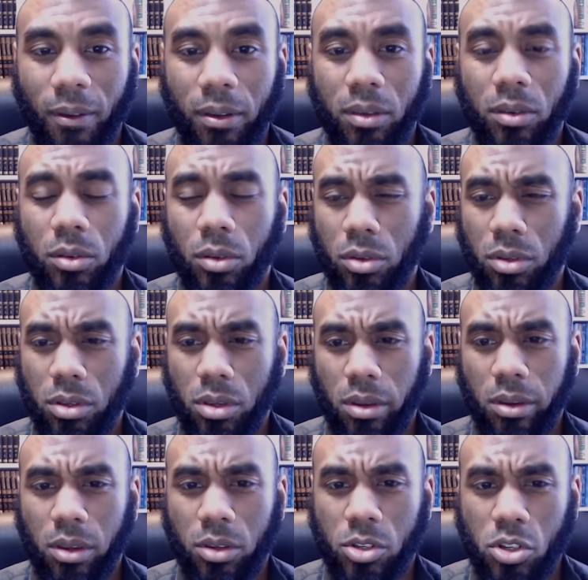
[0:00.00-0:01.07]
So you,
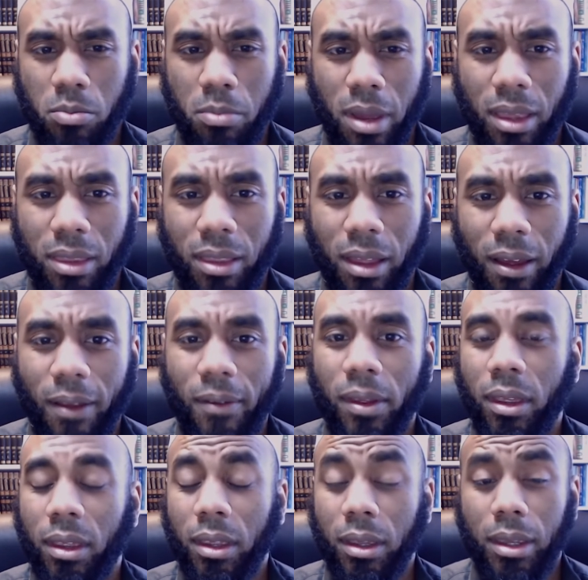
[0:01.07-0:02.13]
you should make that,
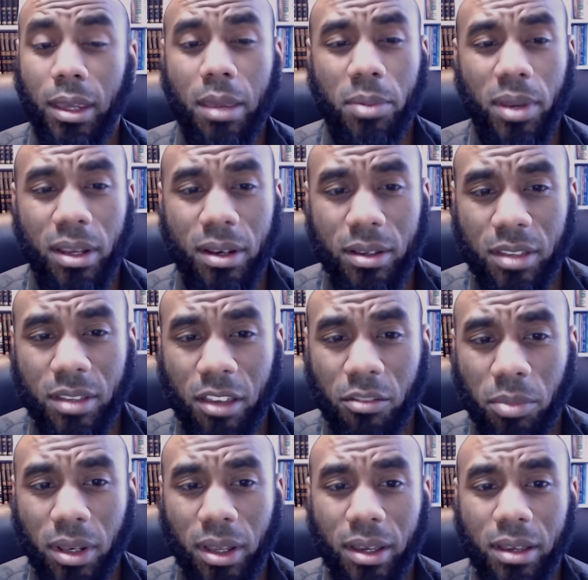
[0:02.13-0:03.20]
keep it in a safe
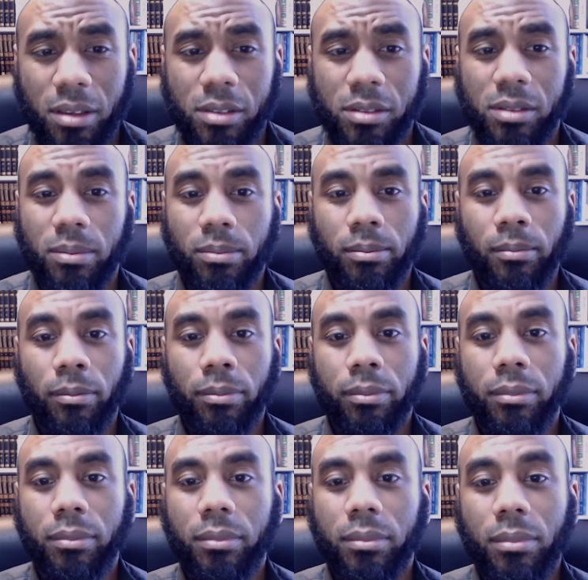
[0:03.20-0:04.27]
place,
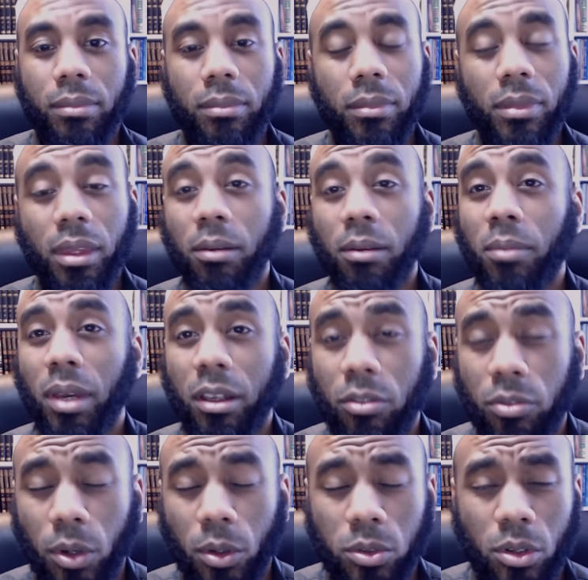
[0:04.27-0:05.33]
make a
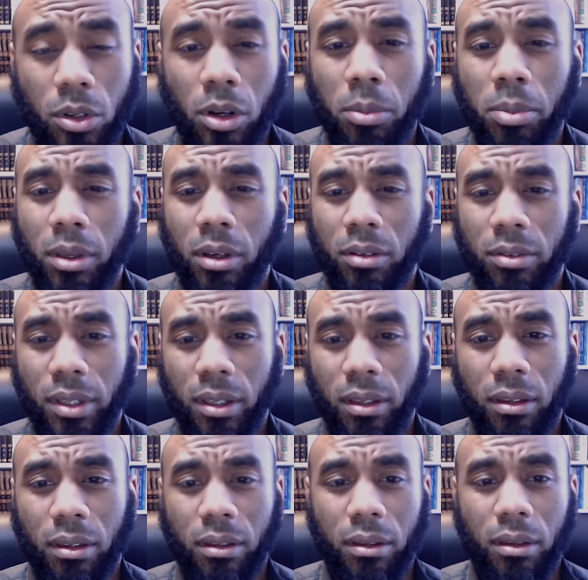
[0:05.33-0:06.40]
photocopy of it.
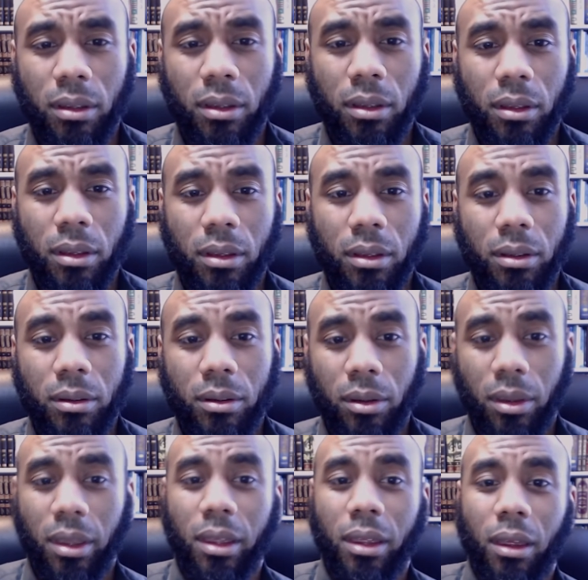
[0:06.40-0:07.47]

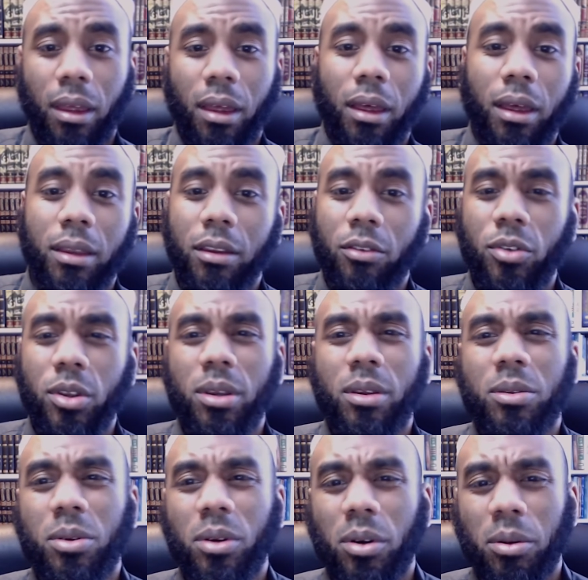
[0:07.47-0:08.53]
Okay, and if you
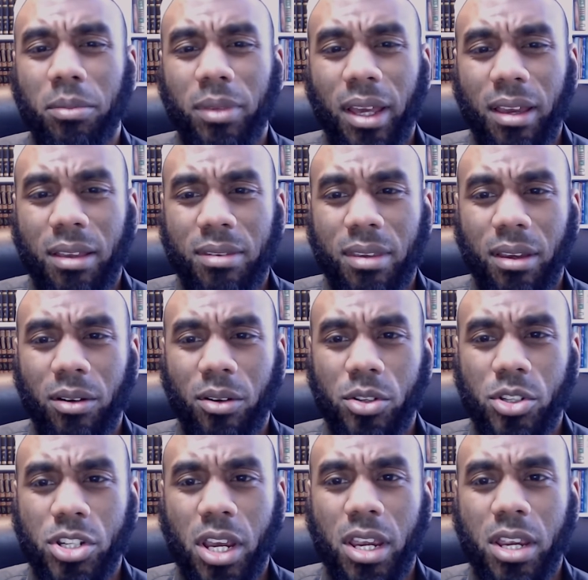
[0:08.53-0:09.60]
need to update it or
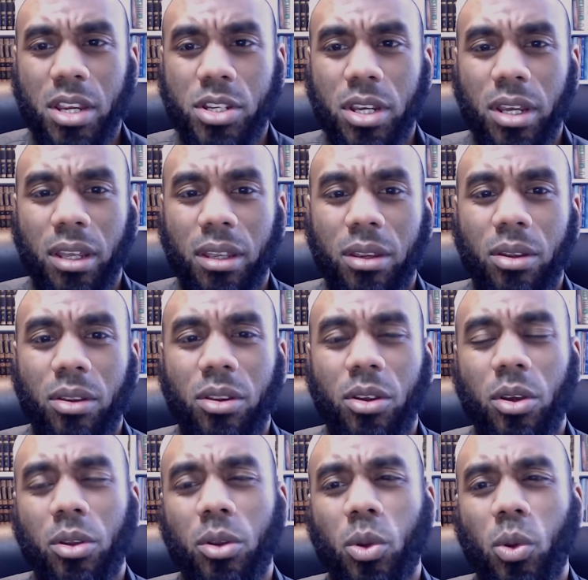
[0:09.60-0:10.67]
change it, you
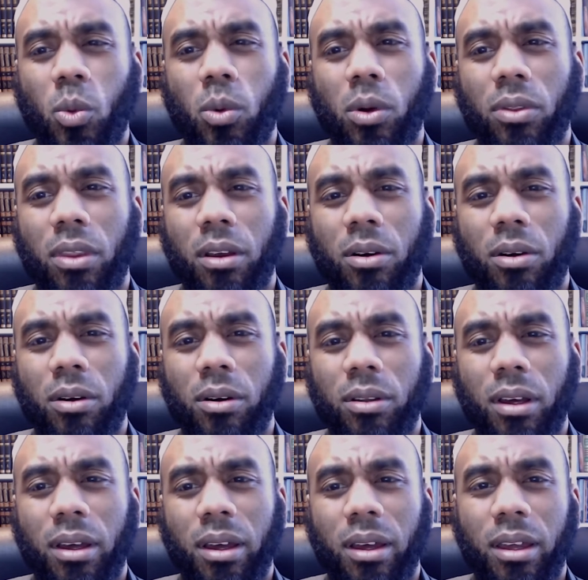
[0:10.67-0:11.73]
can do what they call
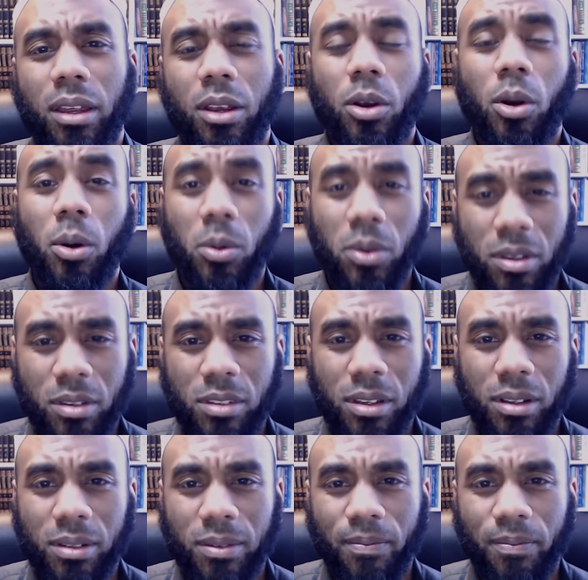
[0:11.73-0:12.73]
a codicil.